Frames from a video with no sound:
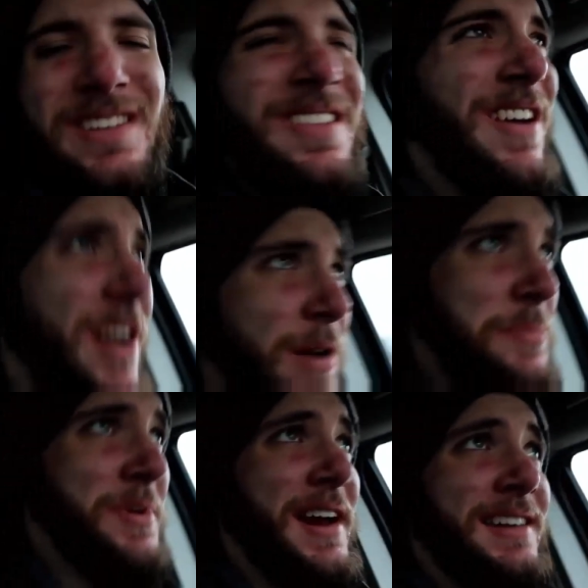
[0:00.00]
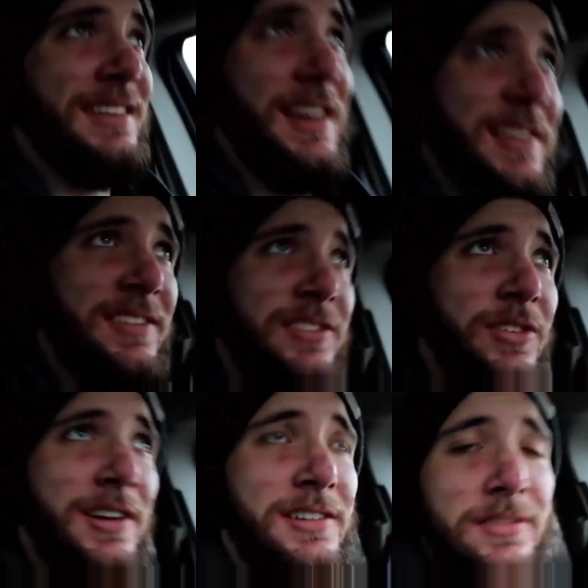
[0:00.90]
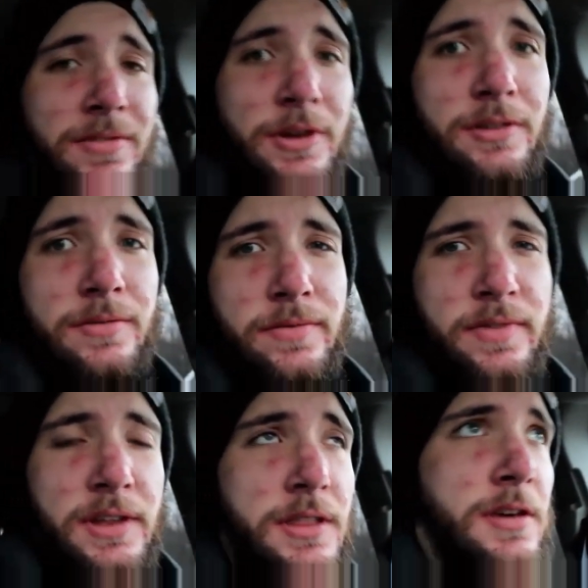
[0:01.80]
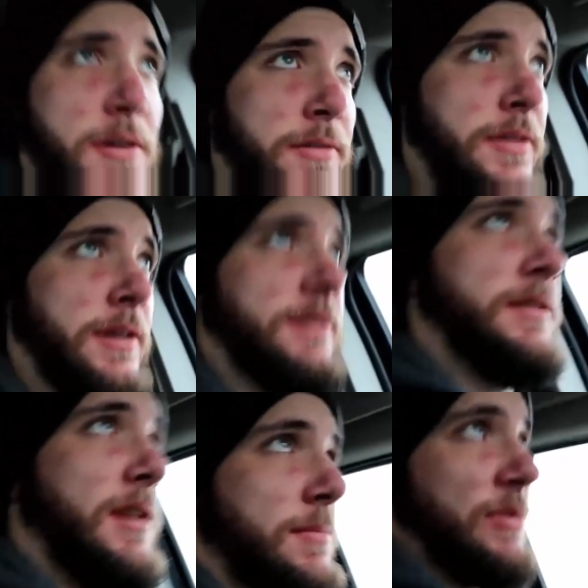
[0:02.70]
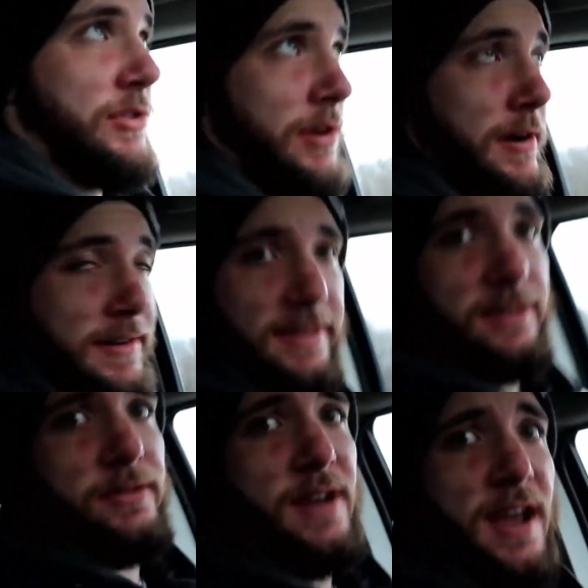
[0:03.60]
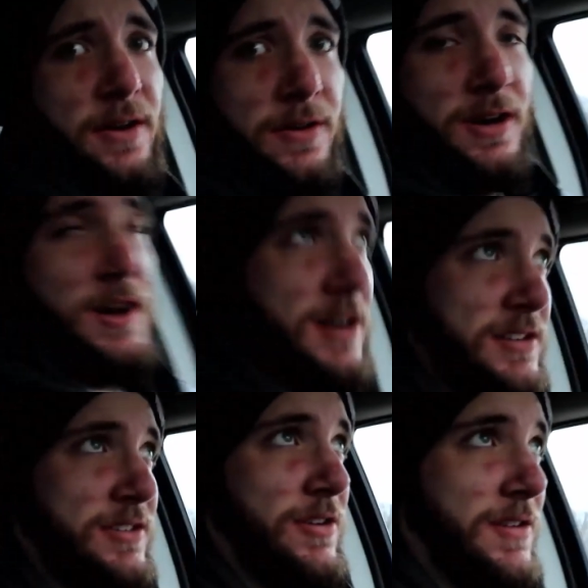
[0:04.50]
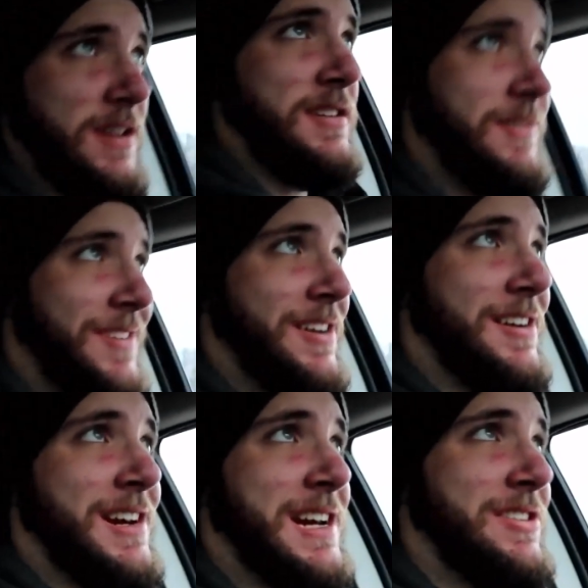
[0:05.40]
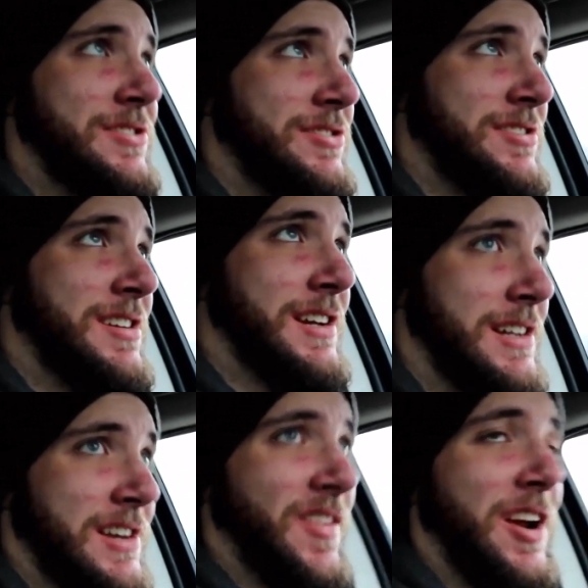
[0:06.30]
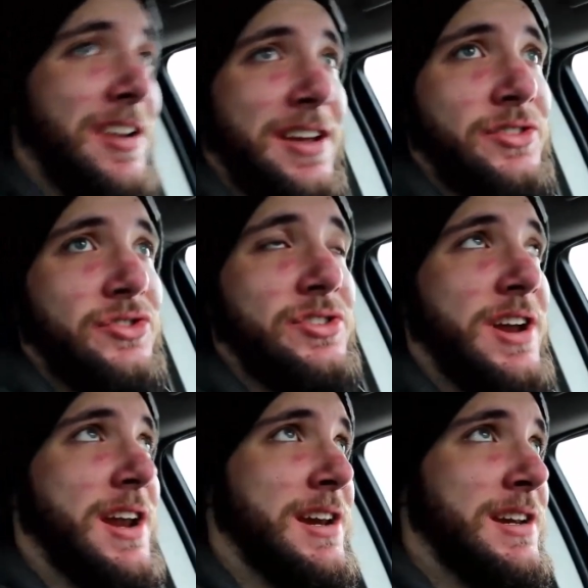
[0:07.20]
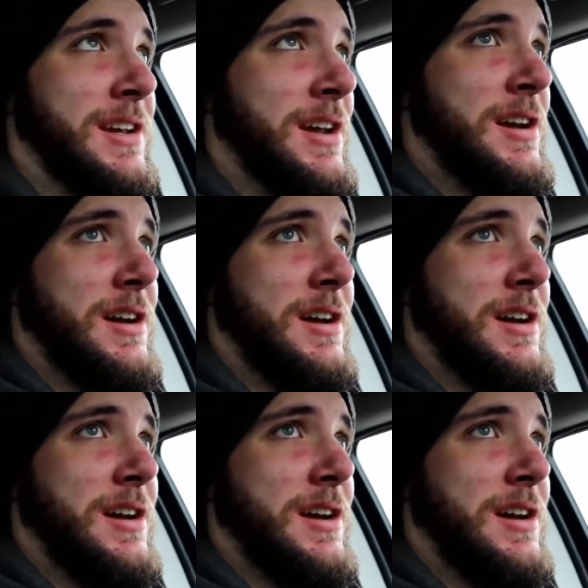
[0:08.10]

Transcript: You know, I hope you guys like these crazy, weird video things that I'm starting to do now. So it's very interesting and very entertaining.